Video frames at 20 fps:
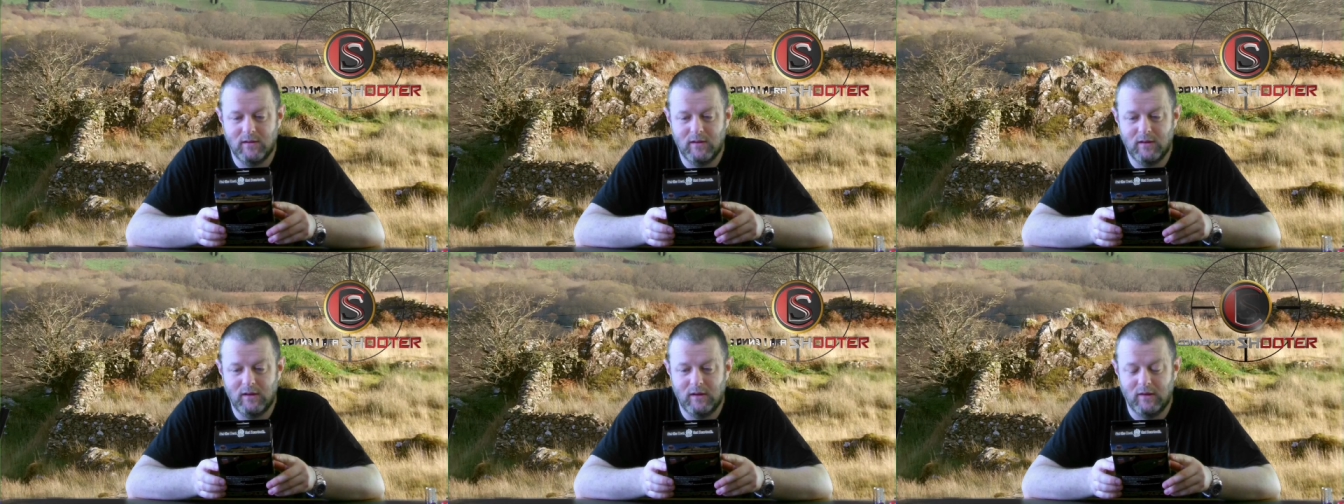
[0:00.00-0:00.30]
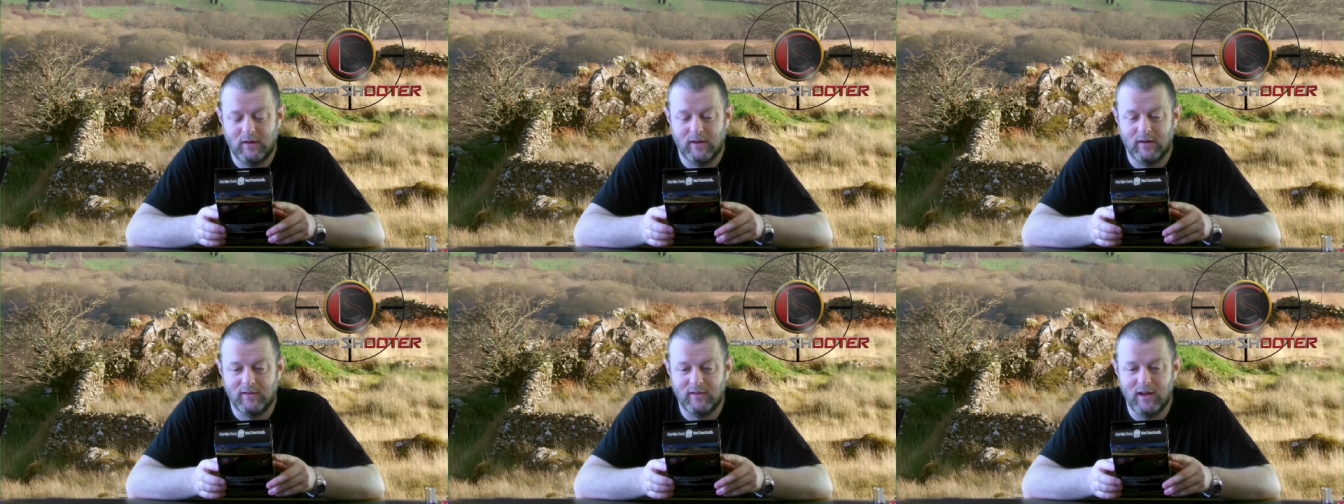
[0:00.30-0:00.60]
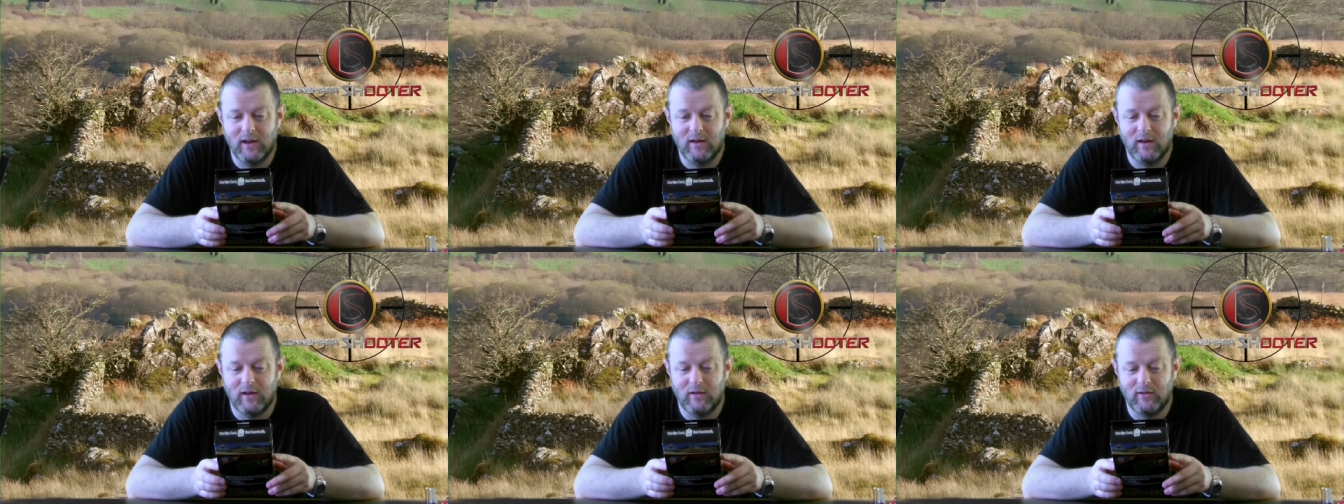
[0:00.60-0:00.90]
like I
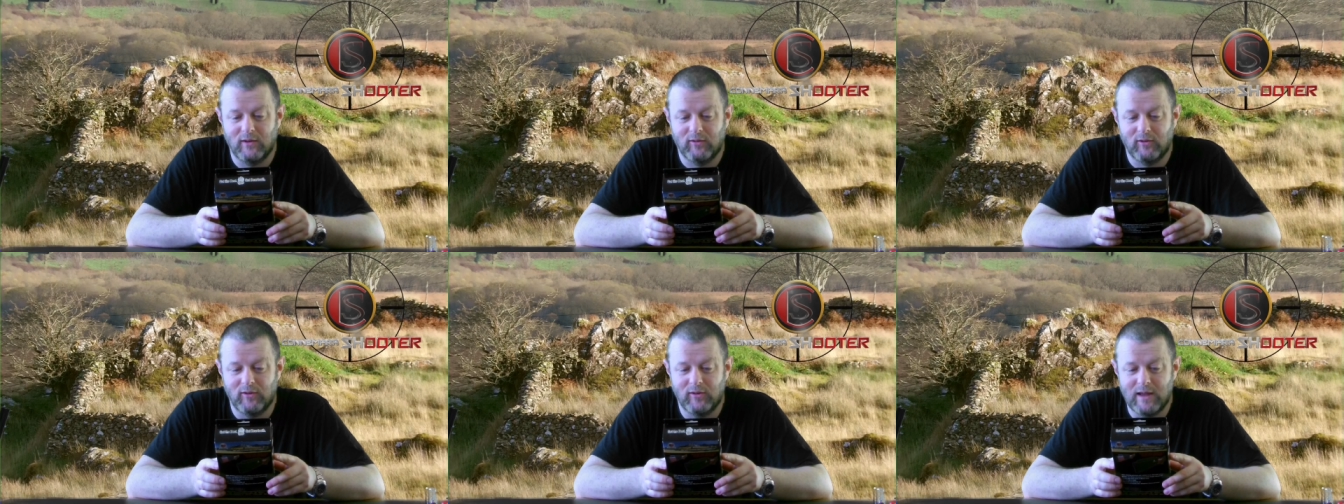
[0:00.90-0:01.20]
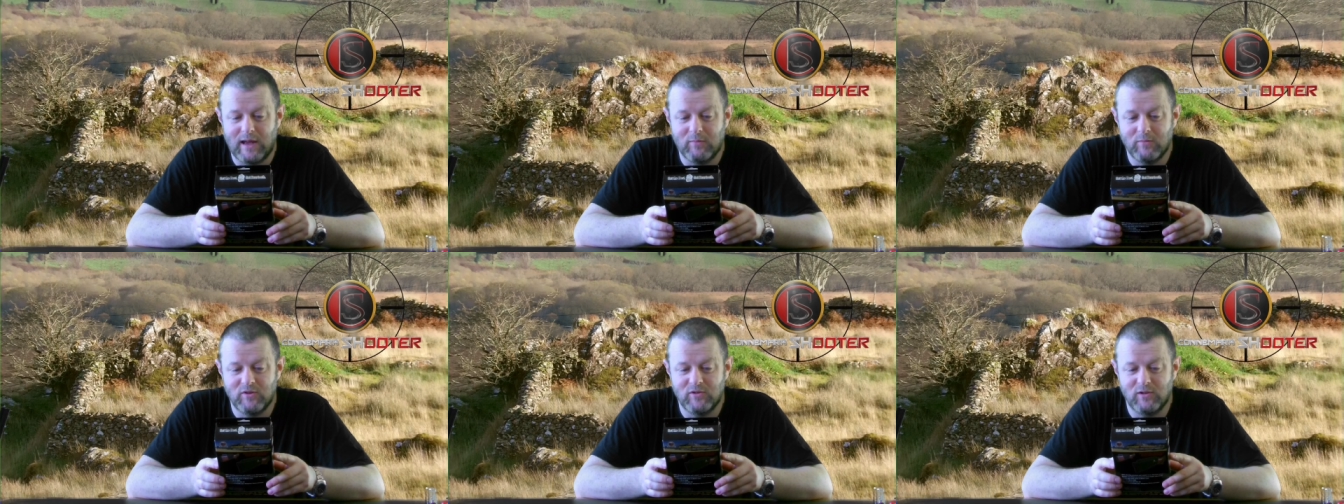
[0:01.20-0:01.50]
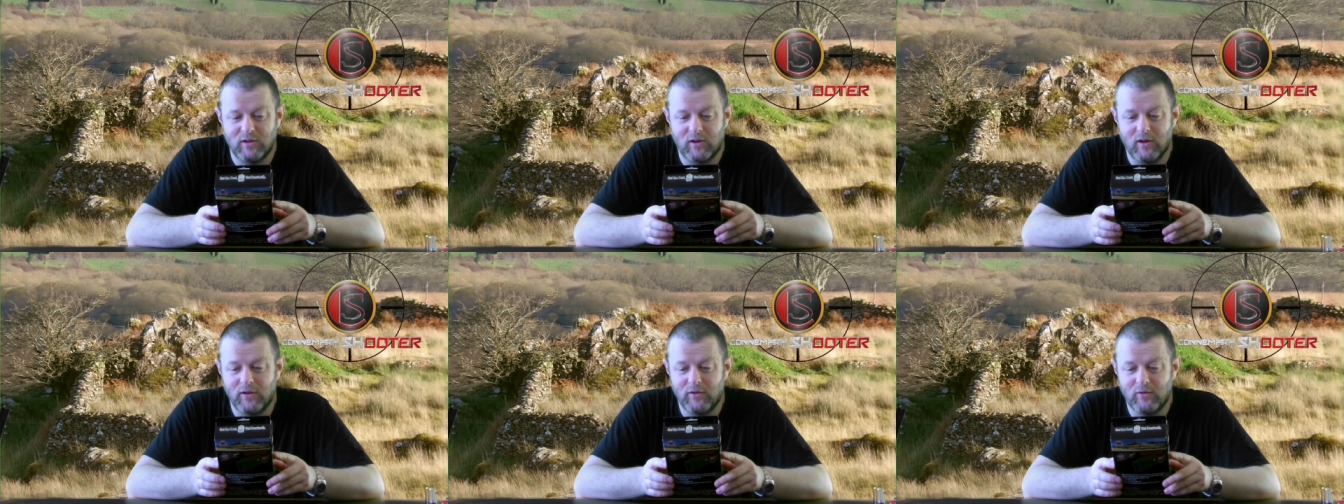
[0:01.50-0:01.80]
said, it doesn't damage the
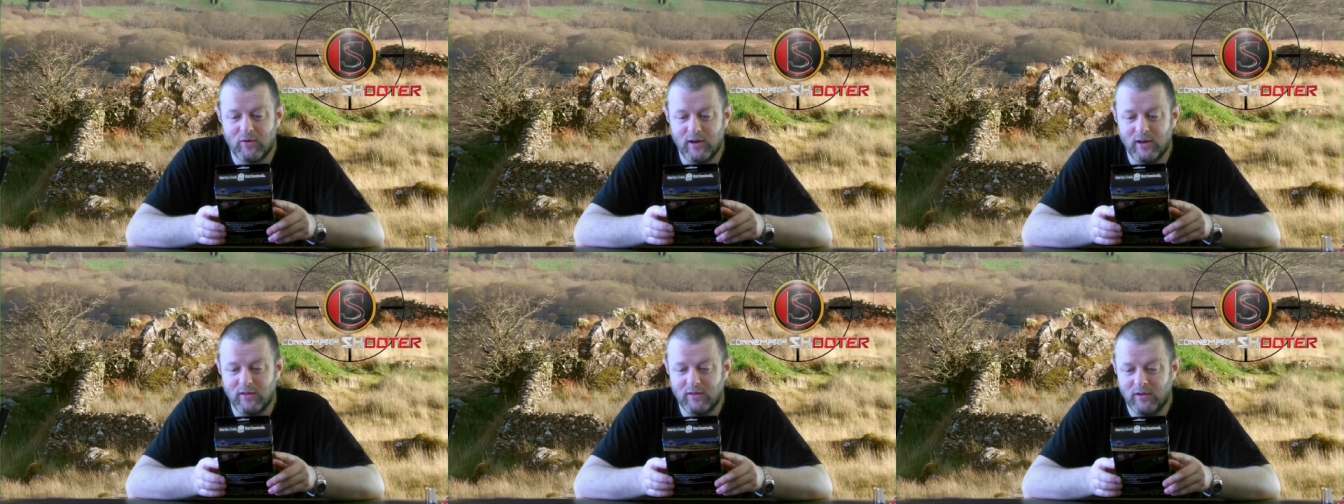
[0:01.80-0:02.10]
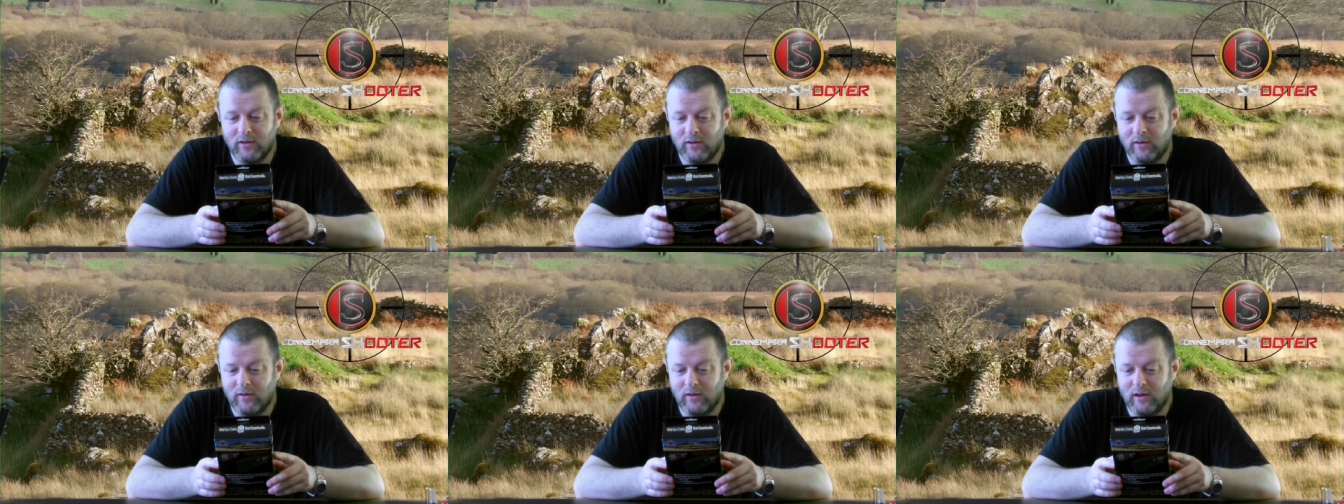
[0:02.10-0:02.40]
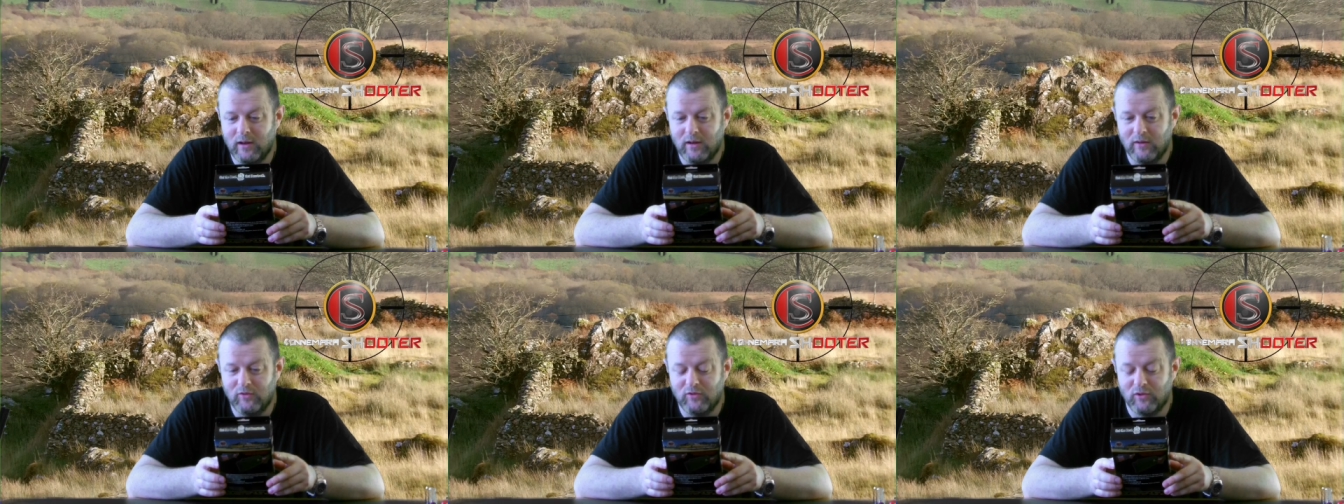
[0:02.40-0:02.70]
gun or anything,
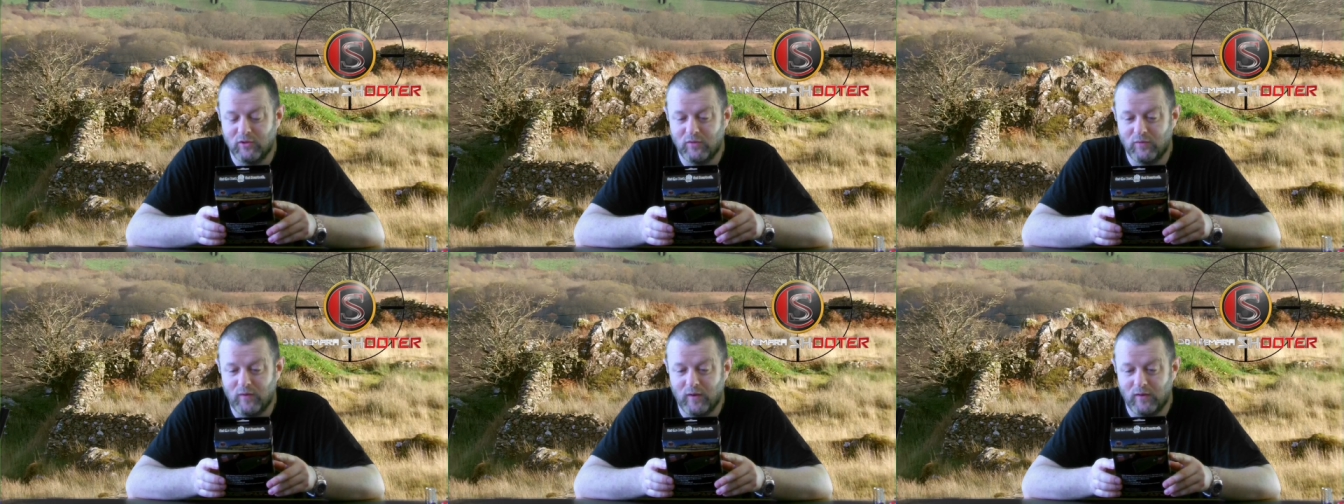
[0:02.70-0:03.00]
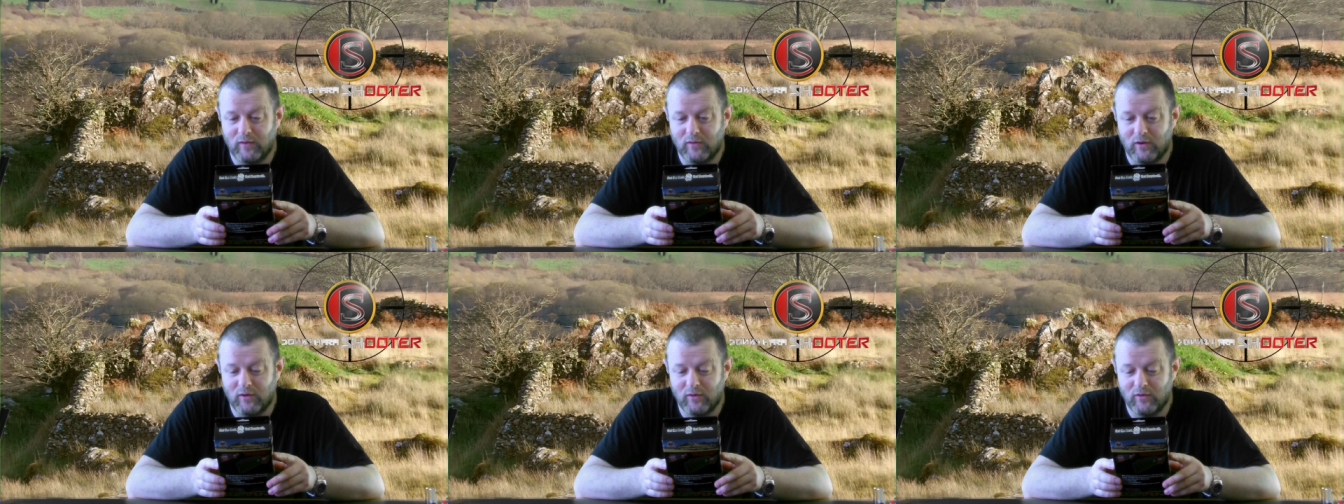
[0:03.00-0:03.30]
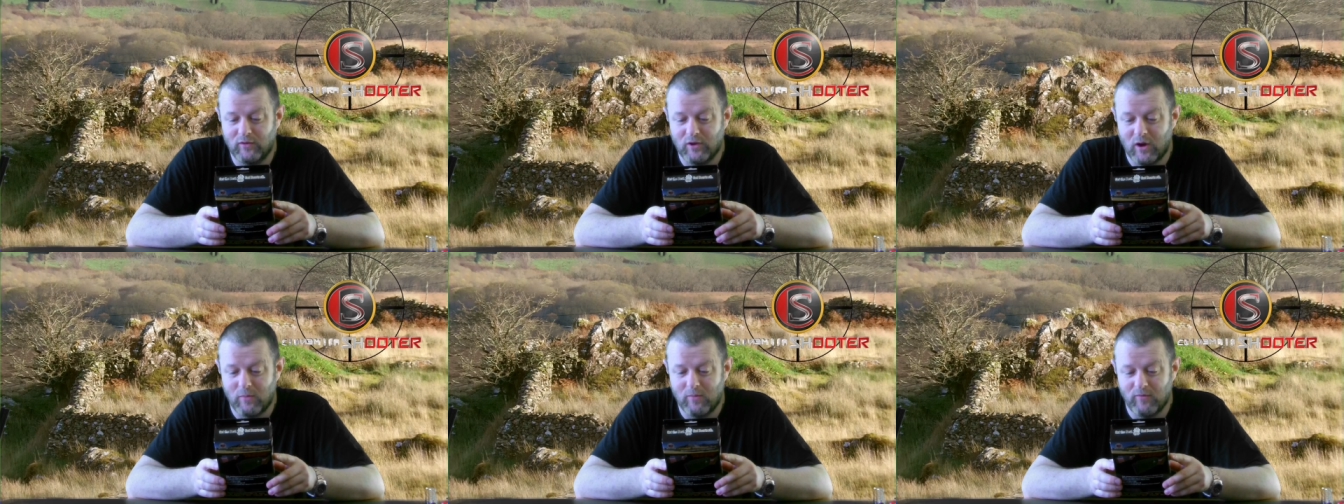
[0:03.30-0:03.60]
it just fits on
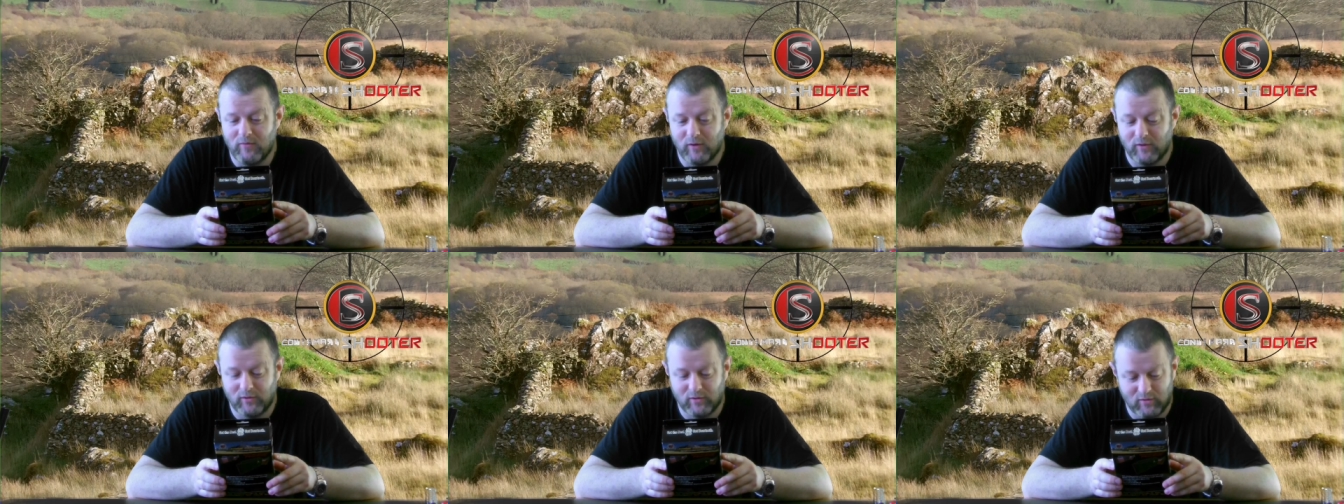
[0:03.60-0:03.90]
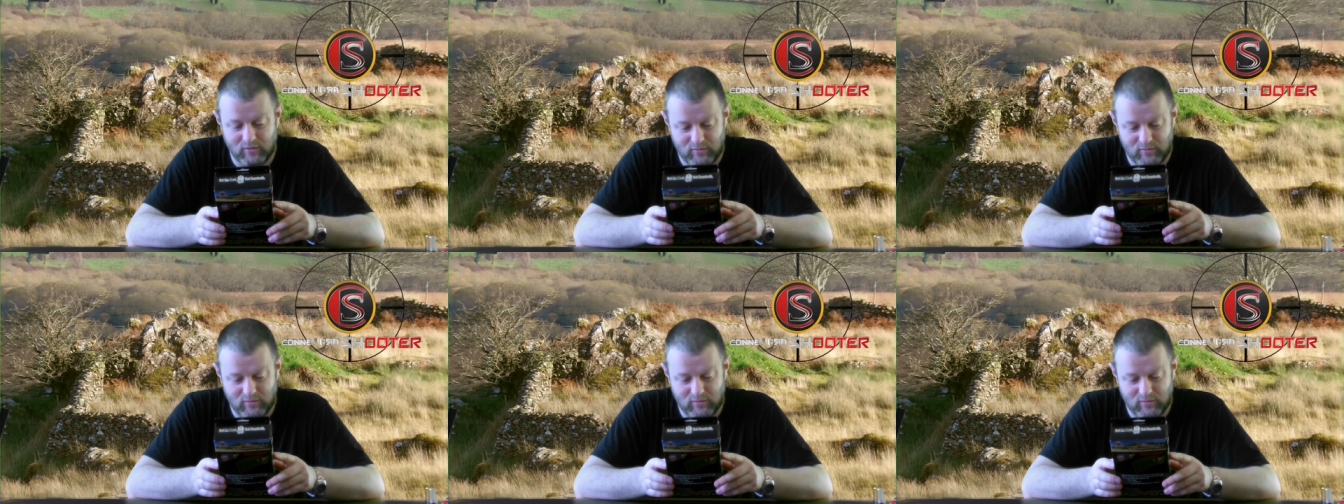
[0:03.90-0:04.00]
top of it.